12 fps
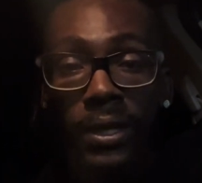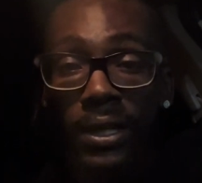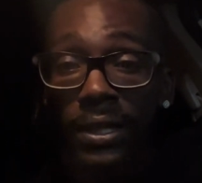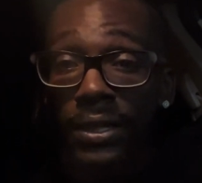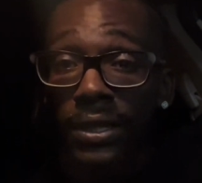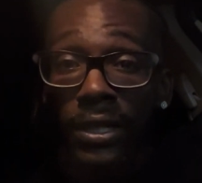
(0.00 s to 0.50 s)

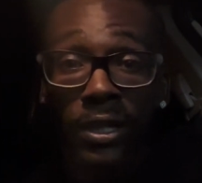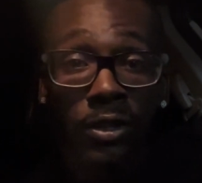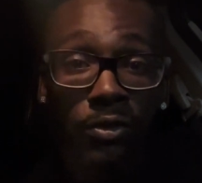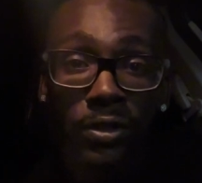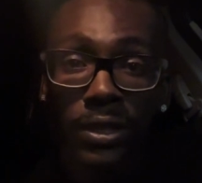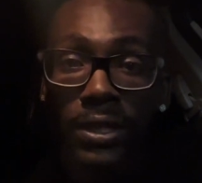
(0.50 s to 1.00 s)

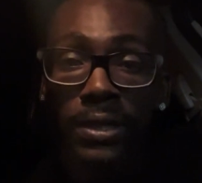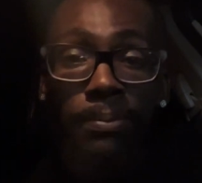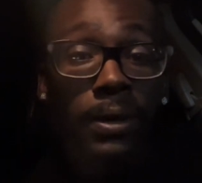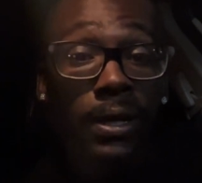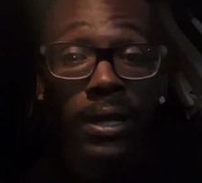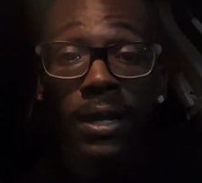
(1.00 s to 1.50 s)
continuously
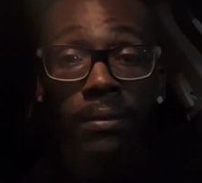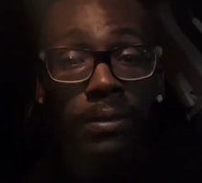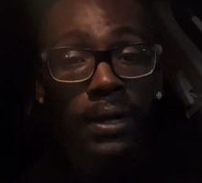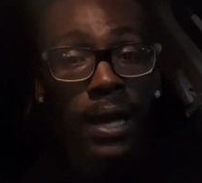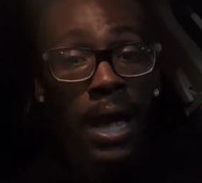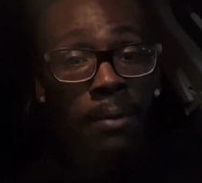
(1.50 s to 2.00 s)
picking up the
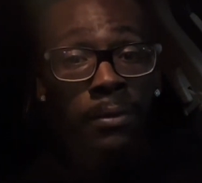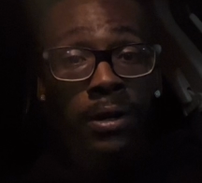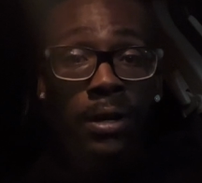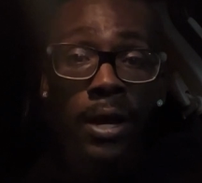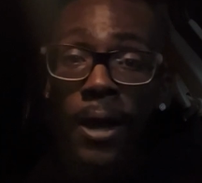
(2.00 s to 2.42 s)
camera